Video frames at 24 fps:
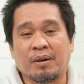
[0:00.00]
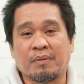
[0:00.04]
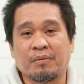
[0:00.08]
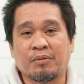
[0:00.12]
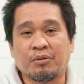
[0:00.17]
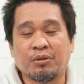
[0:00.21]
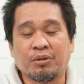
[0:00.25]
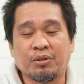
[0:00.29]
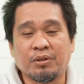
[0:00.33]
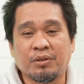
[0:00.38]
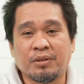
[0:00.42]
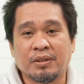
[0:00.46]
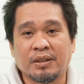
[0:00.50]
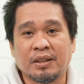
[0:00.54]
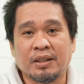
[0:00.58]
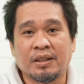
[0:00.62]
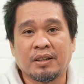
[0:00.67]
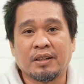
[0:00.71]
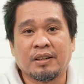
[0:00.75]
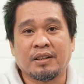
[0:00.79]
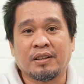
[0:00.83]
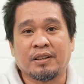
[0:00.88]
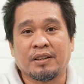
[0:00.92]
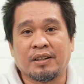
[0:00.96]
your food,
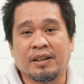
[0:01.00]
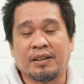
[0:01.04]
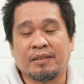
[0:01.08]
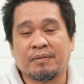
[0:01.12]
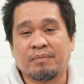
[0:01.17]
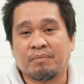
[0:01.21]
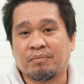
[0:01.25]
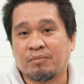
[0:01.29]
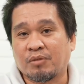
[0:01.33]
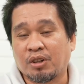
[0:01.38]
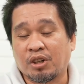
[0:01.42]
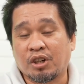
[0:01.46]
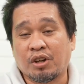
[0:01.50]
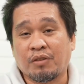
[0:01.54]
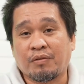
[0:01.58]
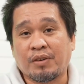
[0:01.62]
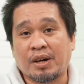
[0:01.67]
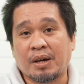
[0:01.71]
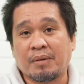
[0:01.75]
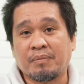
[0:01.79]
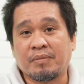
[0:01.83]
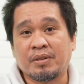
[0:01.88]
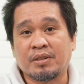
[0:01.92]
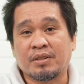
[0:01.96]
then
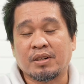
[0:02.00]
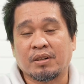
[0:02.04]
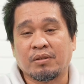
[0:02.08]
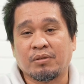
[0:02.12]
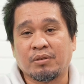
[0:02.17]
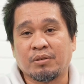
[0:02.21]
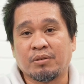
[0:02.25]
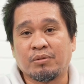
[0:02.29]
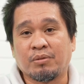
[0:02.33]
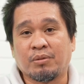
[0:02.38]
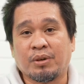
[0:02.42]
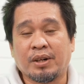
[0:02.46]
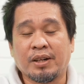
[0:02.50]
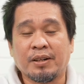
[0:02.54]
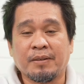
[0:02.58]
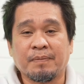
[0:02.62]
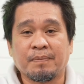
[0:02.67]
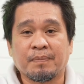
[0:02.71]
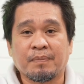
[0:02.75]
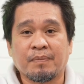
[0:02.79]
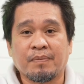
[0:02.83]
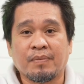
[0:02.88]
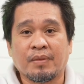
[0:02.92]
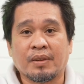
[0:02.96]
35 is a good one.
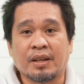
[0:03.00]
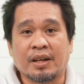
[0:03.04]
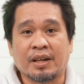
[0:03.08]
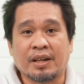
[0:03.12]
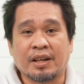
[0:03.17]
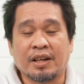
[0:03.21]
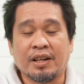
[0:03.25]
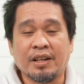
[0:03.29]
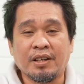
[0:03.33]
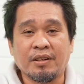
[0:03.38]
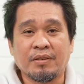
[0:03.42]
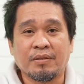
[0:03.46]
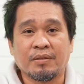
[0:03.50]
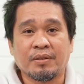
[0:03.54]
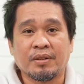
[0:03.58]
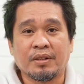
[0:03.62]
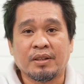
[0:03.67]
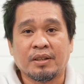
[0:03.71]
Again,